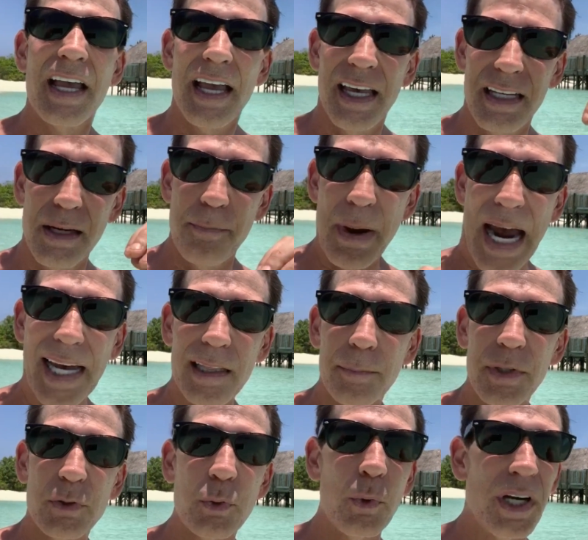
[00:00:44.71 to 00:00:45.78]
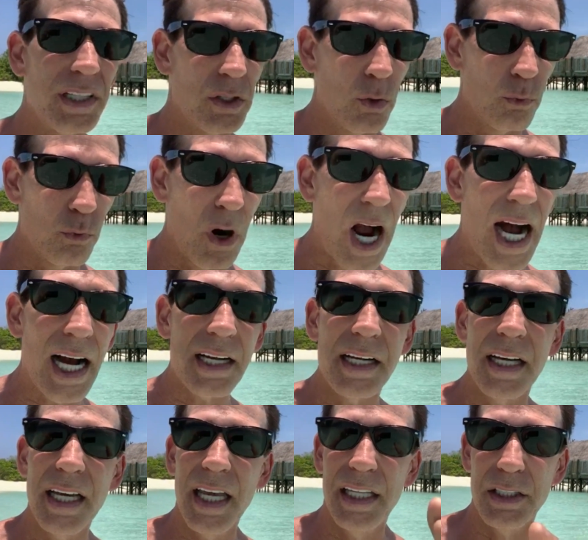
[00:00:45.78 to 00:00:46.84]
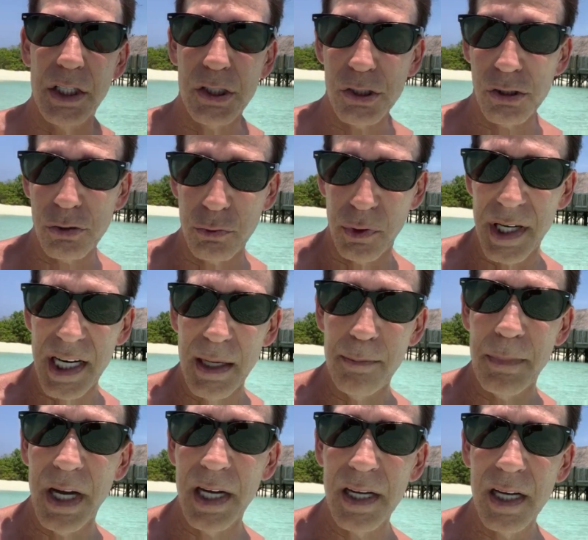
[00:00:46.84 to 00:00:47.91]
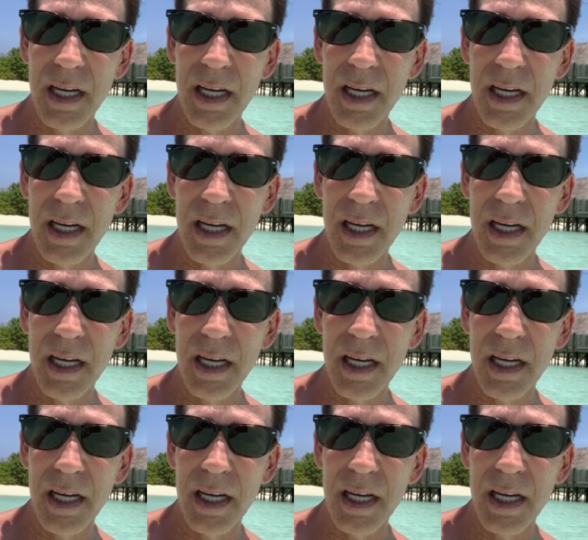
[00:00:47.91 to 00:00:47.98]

in the battle between the rock and the stream,